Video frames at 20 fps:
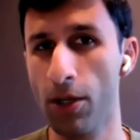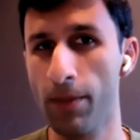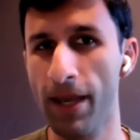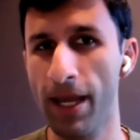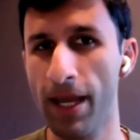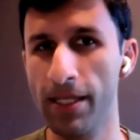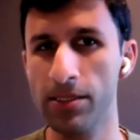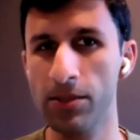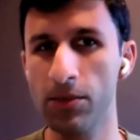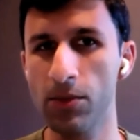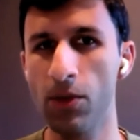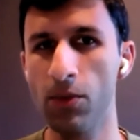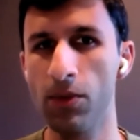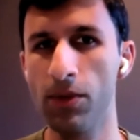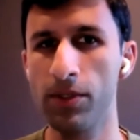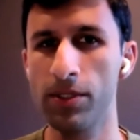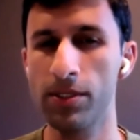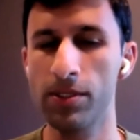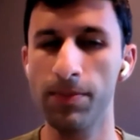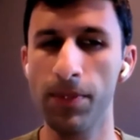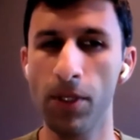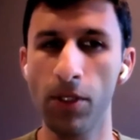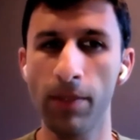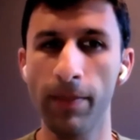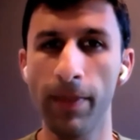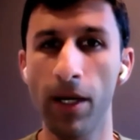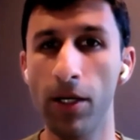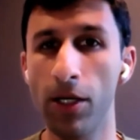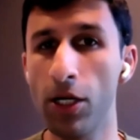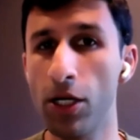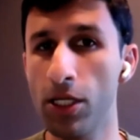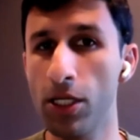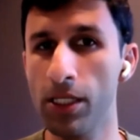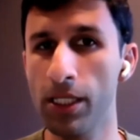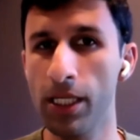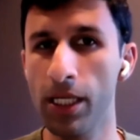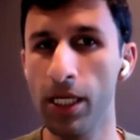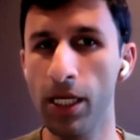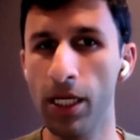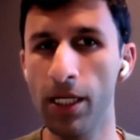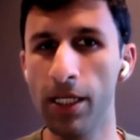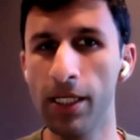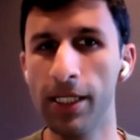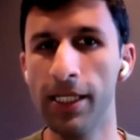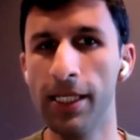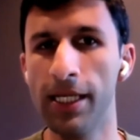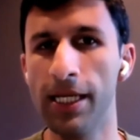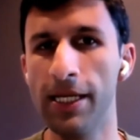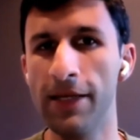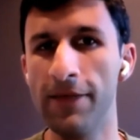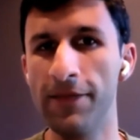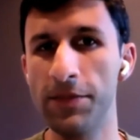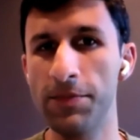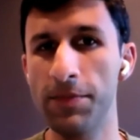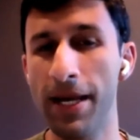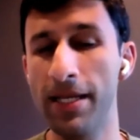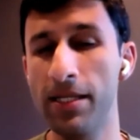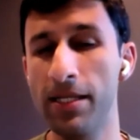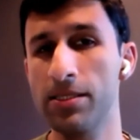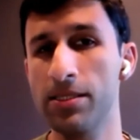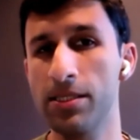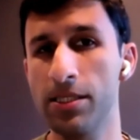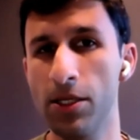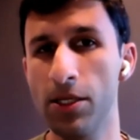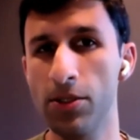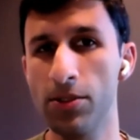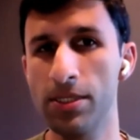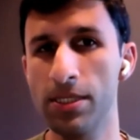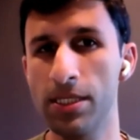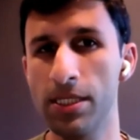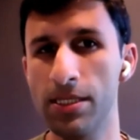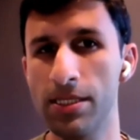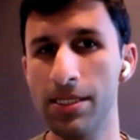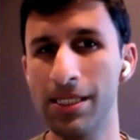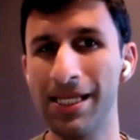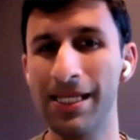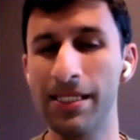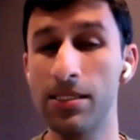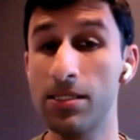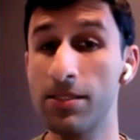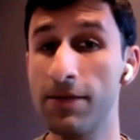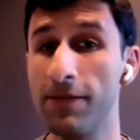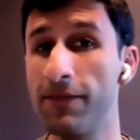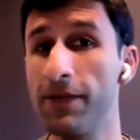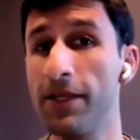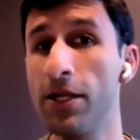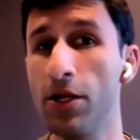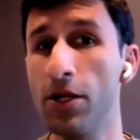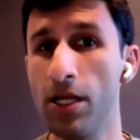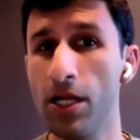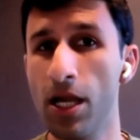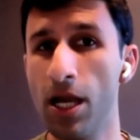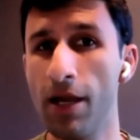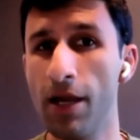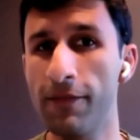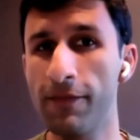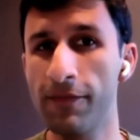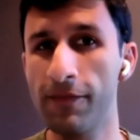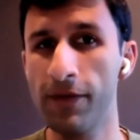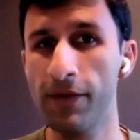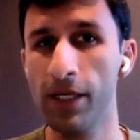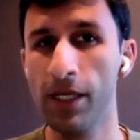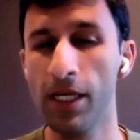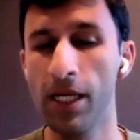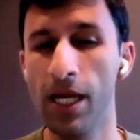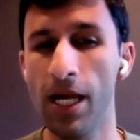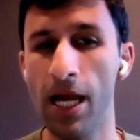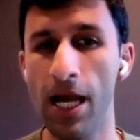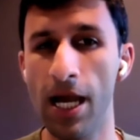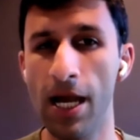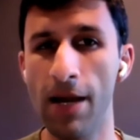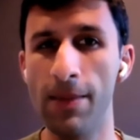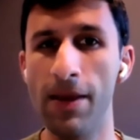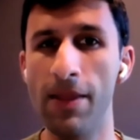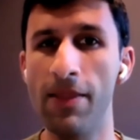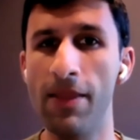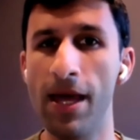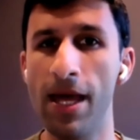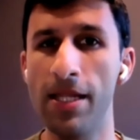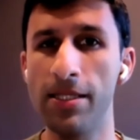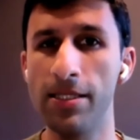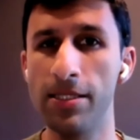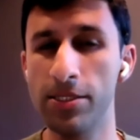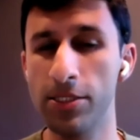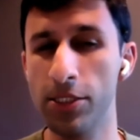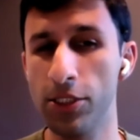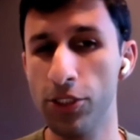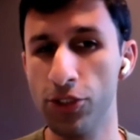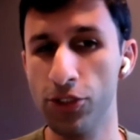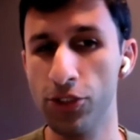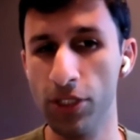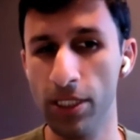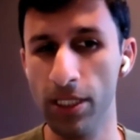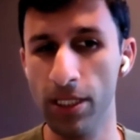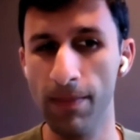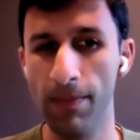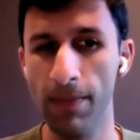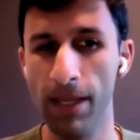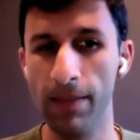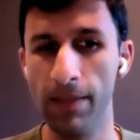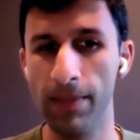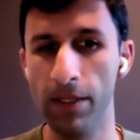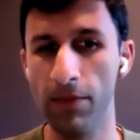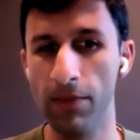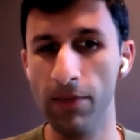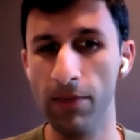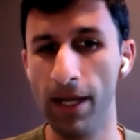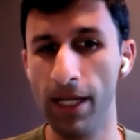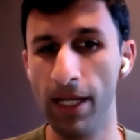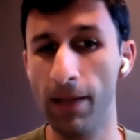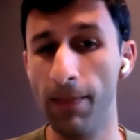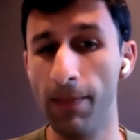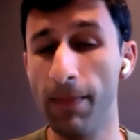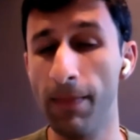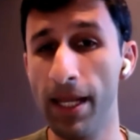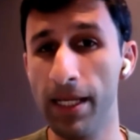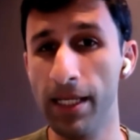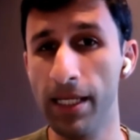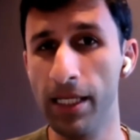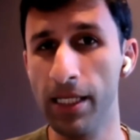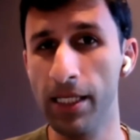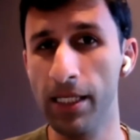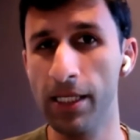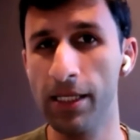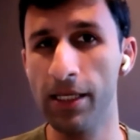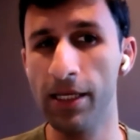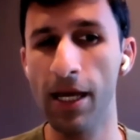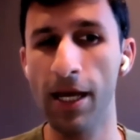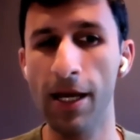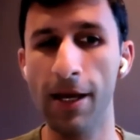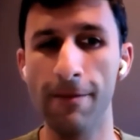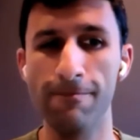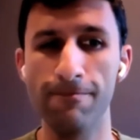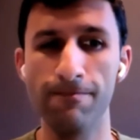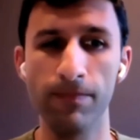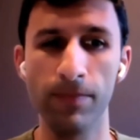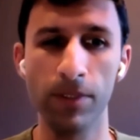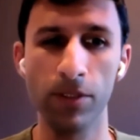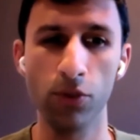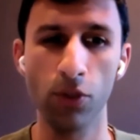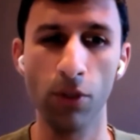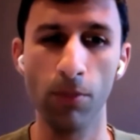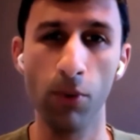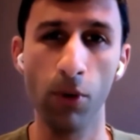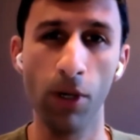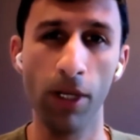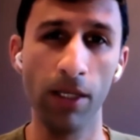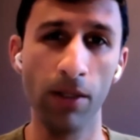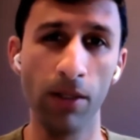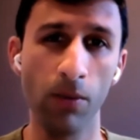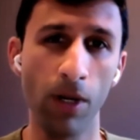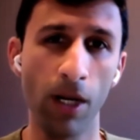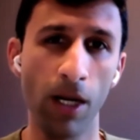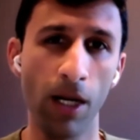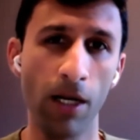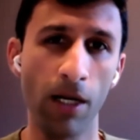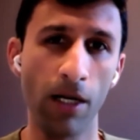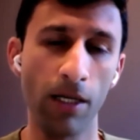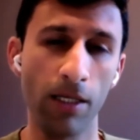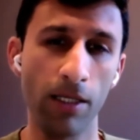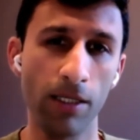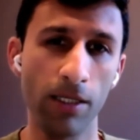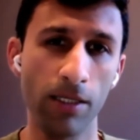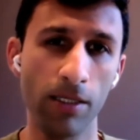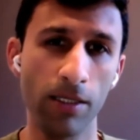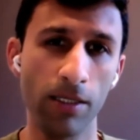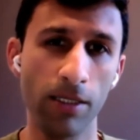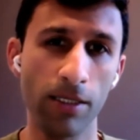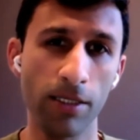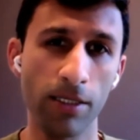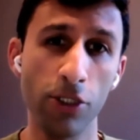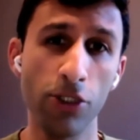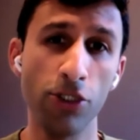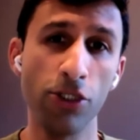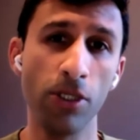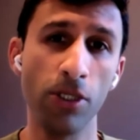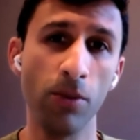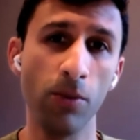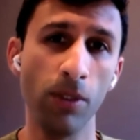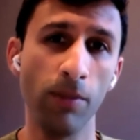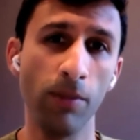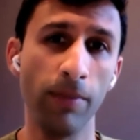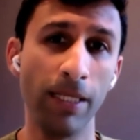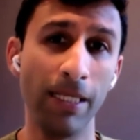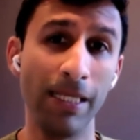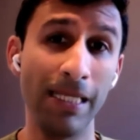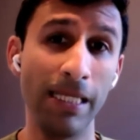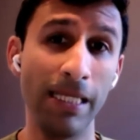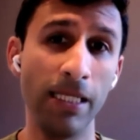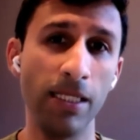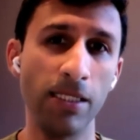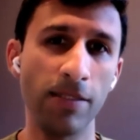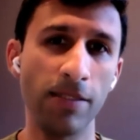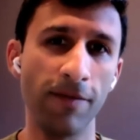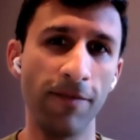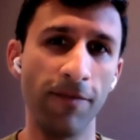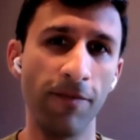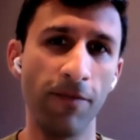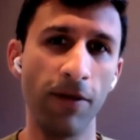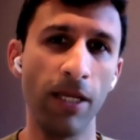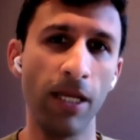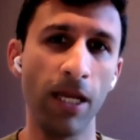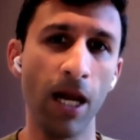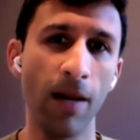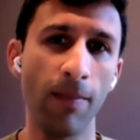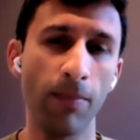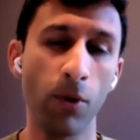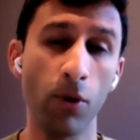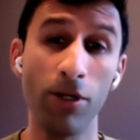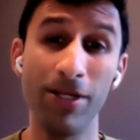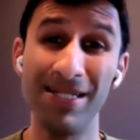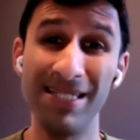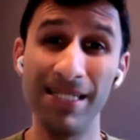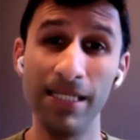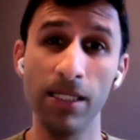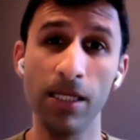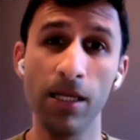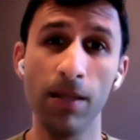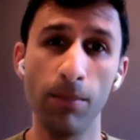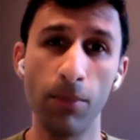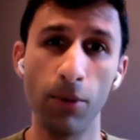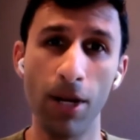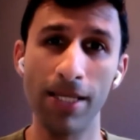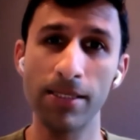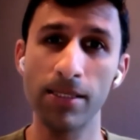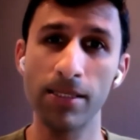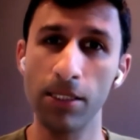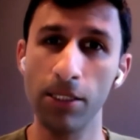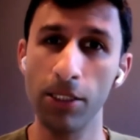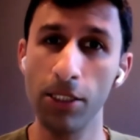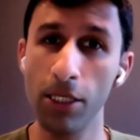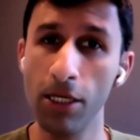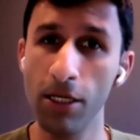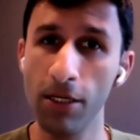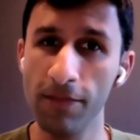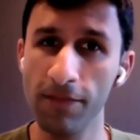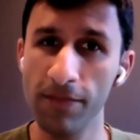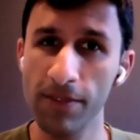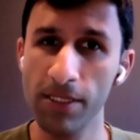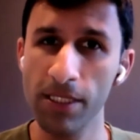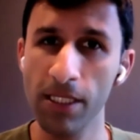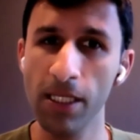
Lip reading: back to what we spoke about earlier, if spinal stenosis gets severe enough, then surgery may be recommended to a point where the surgery will be needed to free up or decompress the nerves,